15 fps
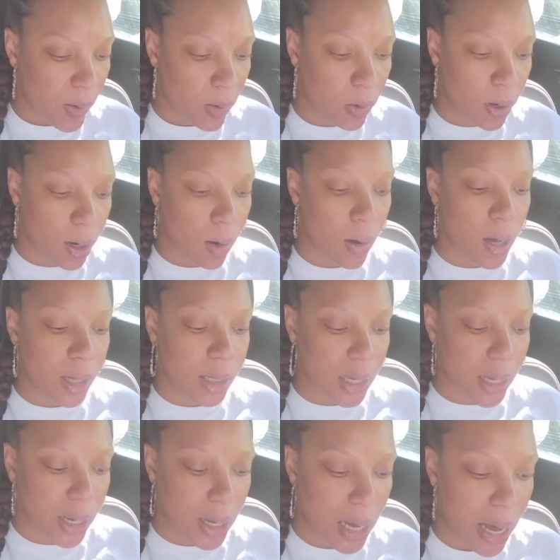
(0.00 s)
or all,
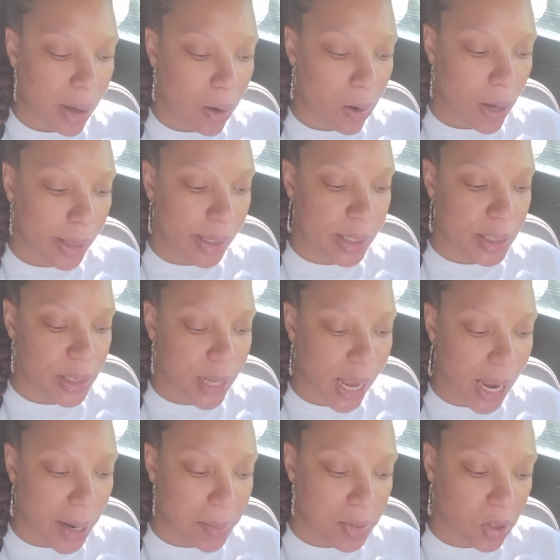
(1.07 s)
yeah, how all these
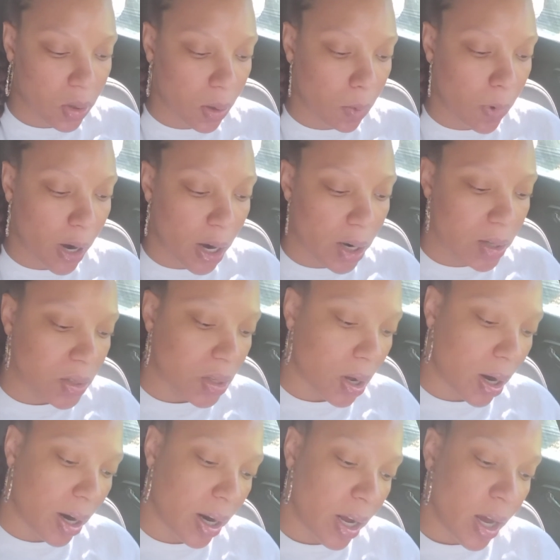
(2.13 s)
names or words
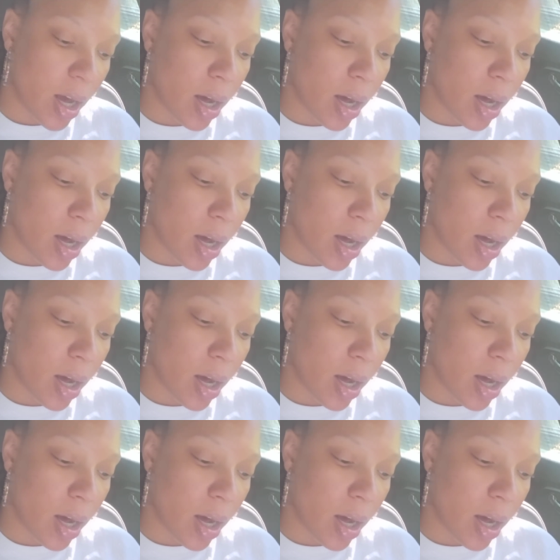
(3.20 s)
are